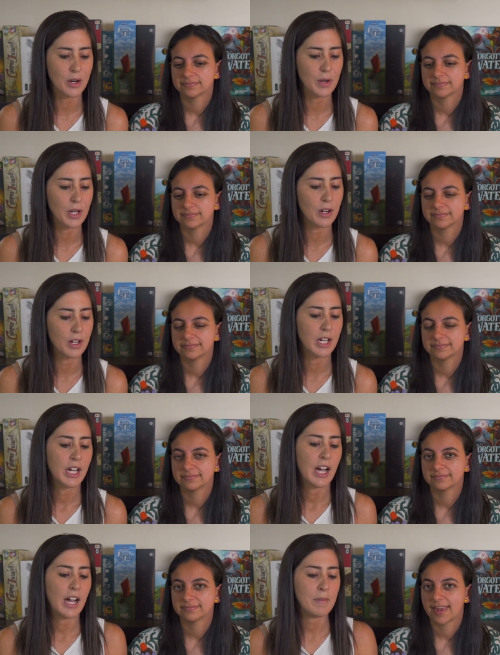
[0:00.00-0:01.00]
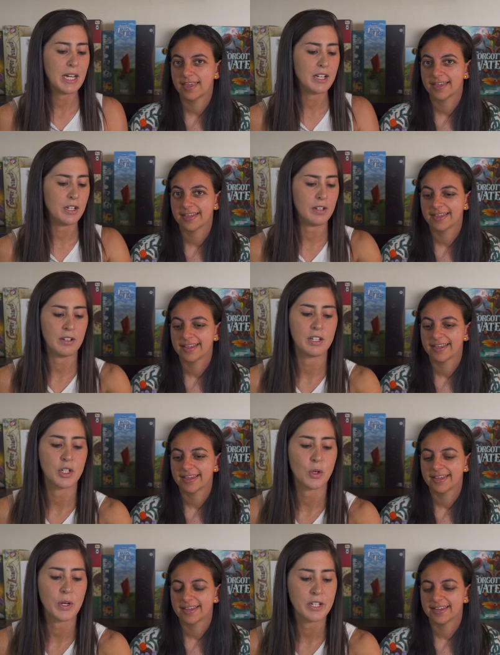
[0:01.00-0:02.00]
Speaker 1: going on. I mean, the
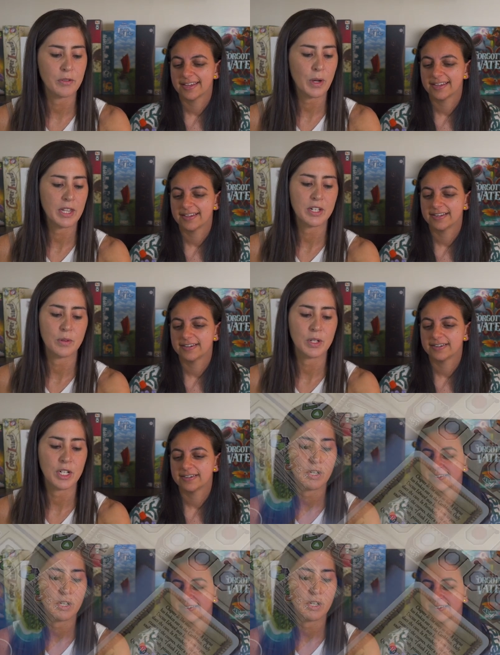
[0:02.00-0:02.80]
choice of whether to